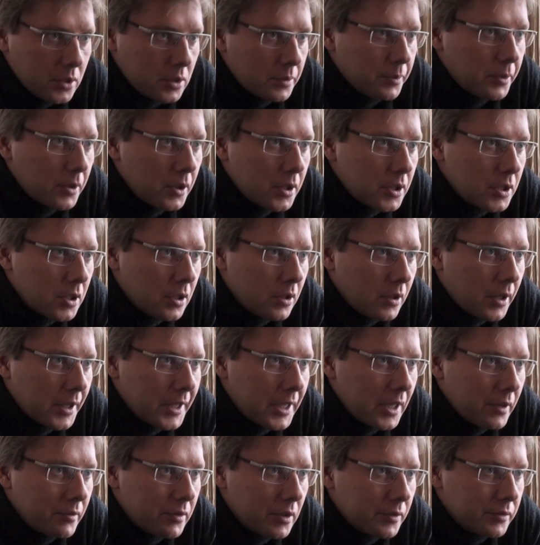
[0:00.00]
Support the whole
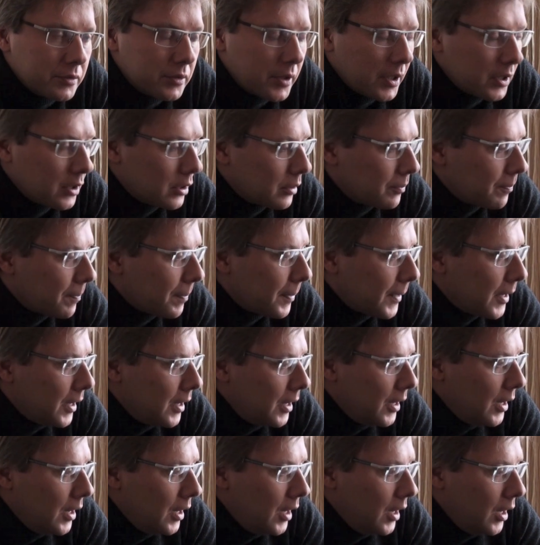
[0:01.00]
idea of referendum.
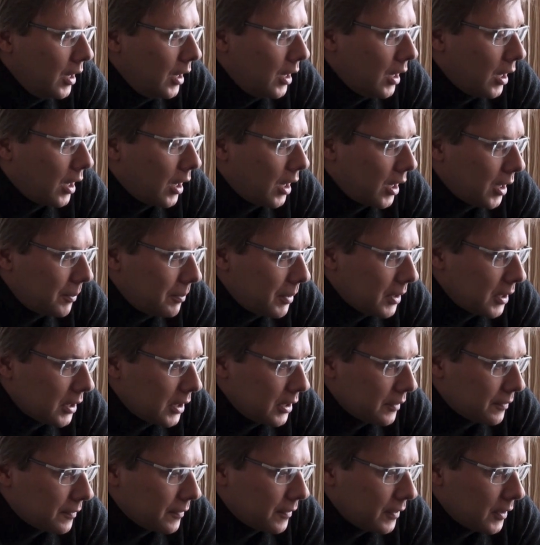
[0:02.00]
I
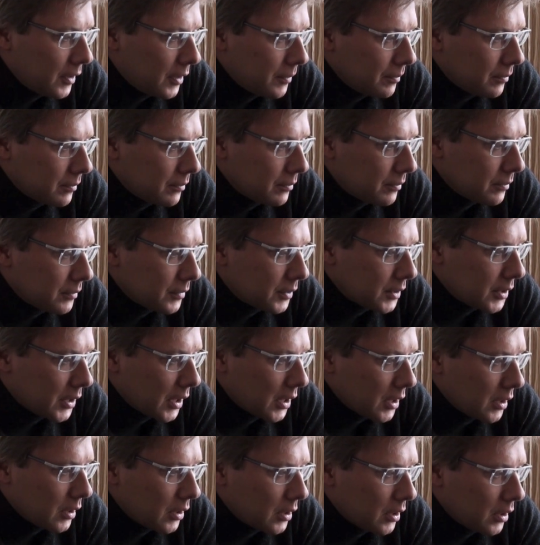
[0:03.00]
believe um,
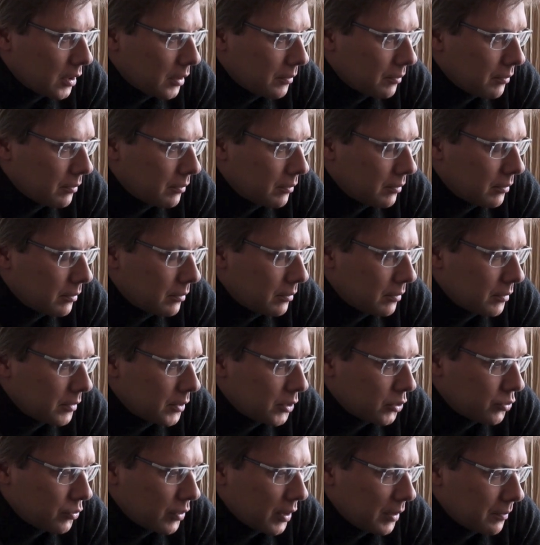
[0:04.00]
that um,
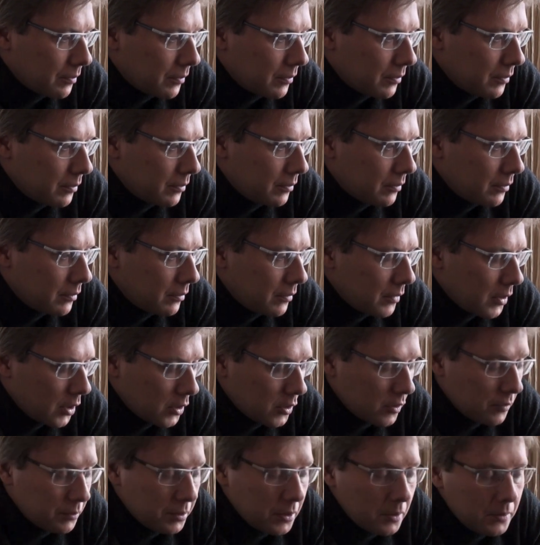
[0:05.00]
there are
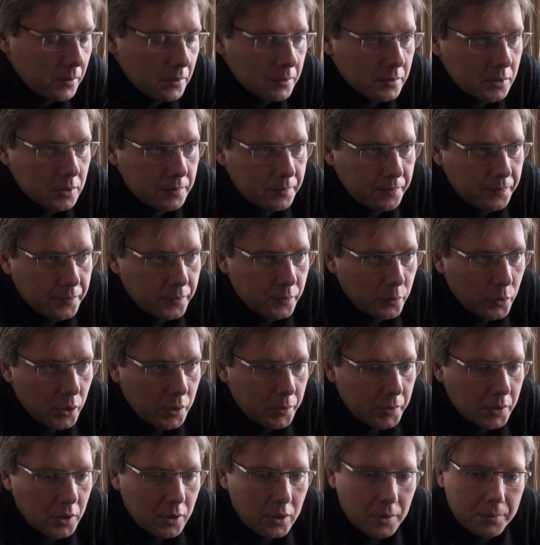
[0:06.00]
lots of problems
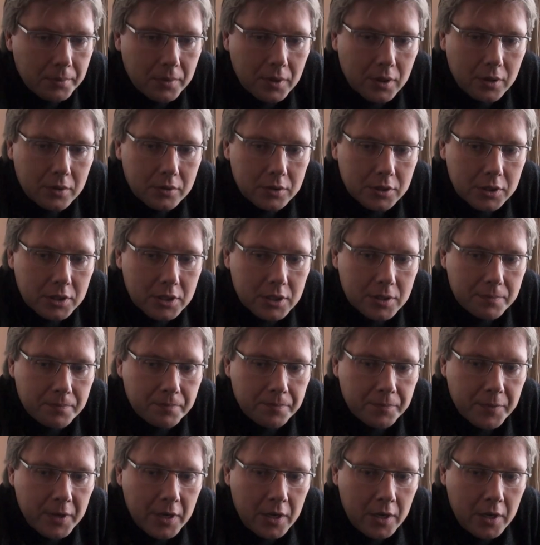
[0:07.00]
when we talk about
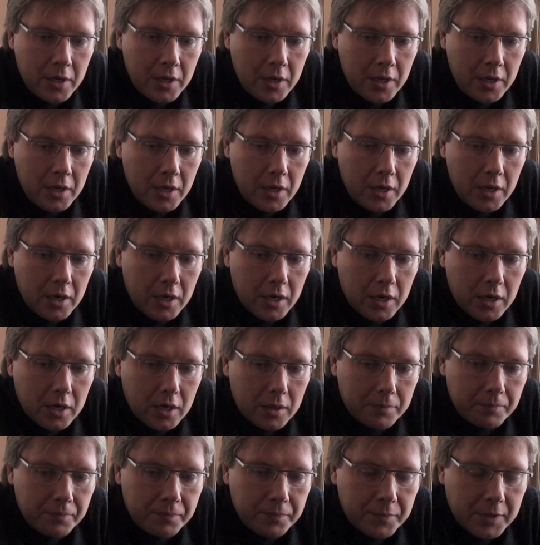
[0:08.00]
um,
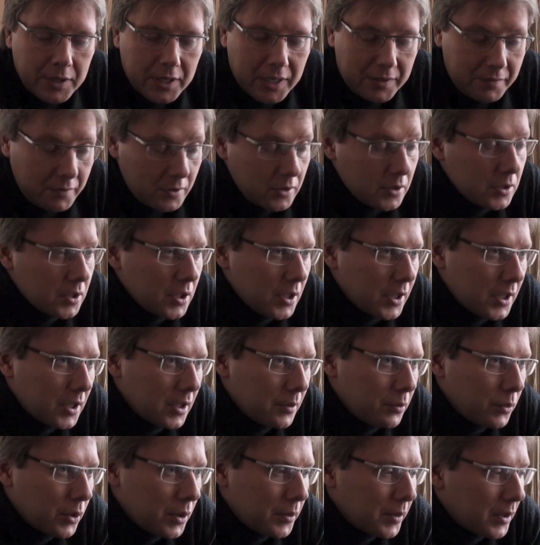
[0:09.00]
um, Latvian society,
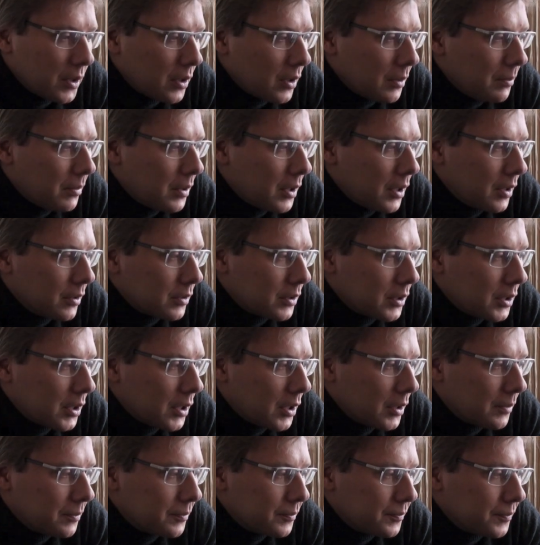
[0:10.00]
when we talk about
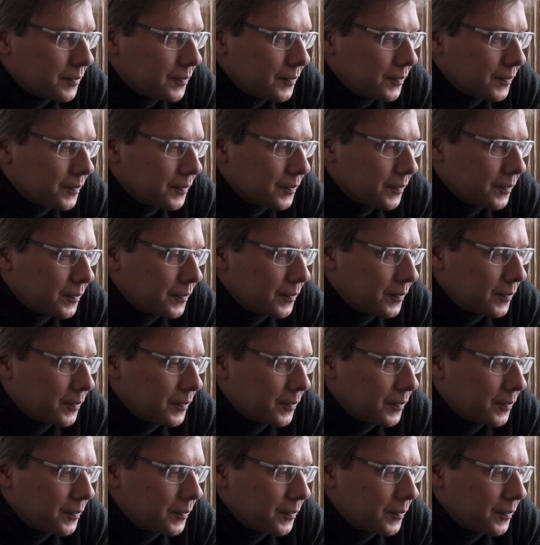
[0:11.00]
um,